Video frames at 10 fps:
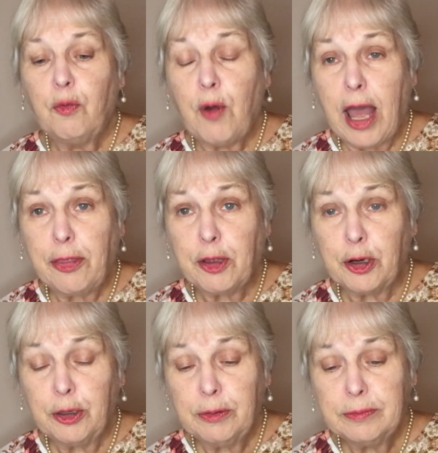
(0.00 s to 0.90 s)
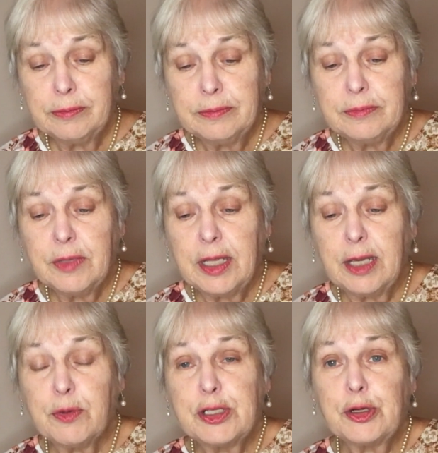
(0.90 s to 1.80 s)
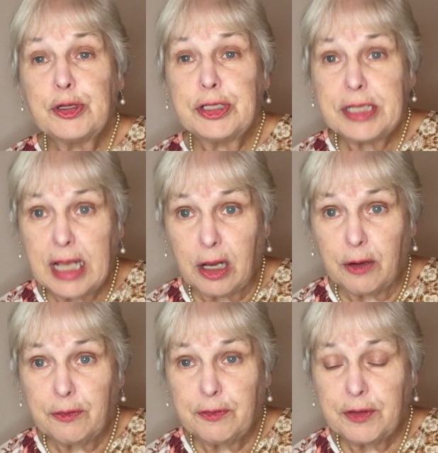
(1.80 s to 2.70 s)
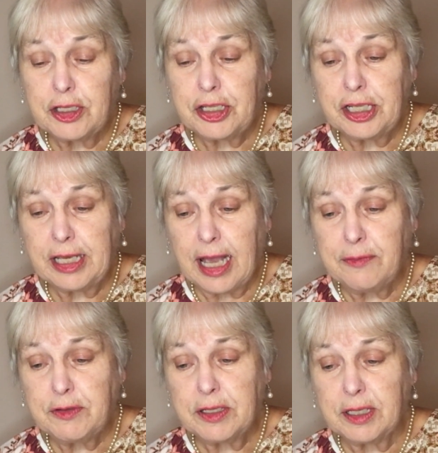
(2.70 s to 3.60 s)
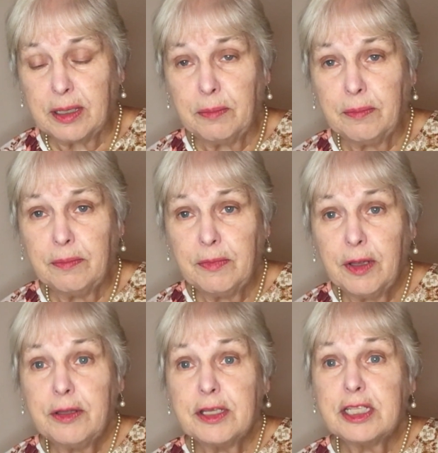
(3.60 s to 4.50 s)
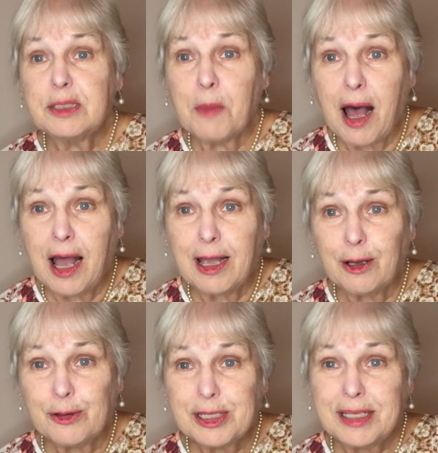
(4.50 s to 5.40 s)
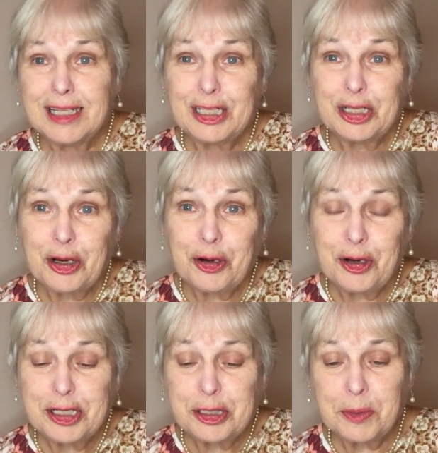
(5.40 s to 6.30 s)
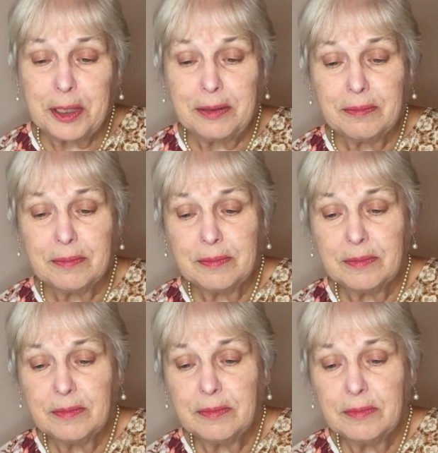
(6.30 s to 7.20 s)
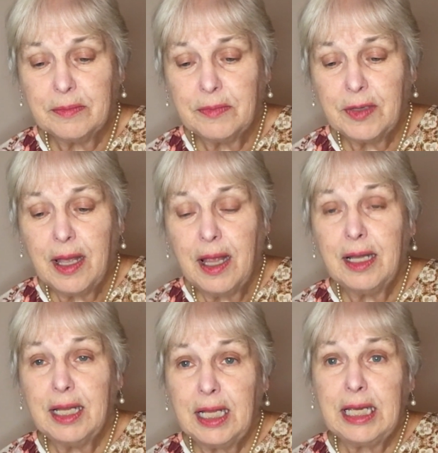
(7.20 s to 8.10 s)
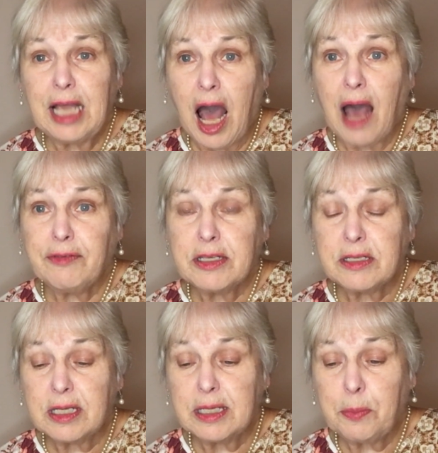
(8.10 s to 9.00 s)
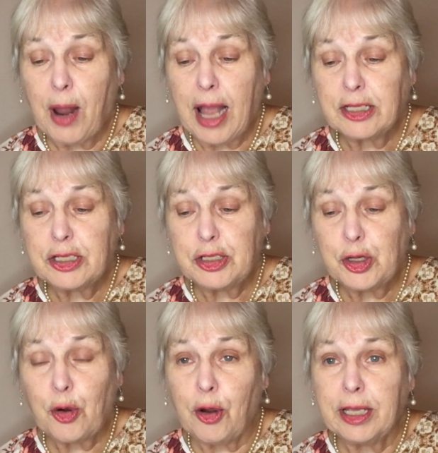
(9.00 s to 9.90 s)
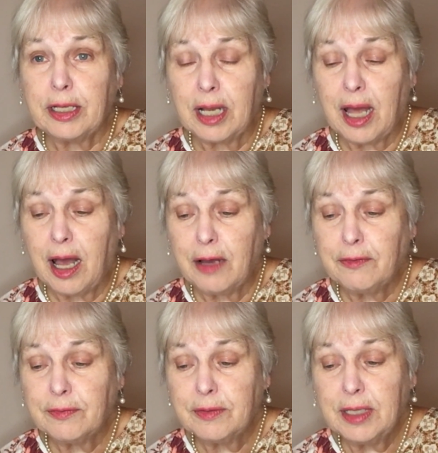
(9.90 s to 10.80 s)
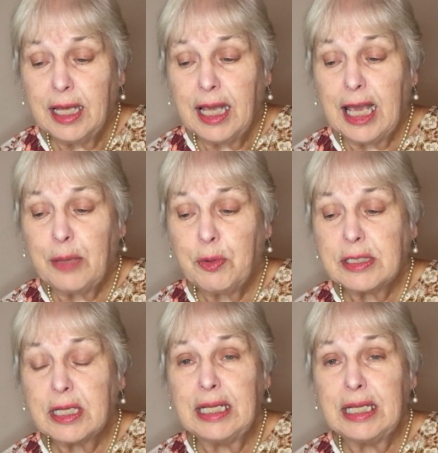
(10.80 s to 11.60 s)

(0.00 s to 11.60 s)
Rather, it was herself that she gave to them, the smiles and the encouragement. Lily obviously practiced joy and love and was a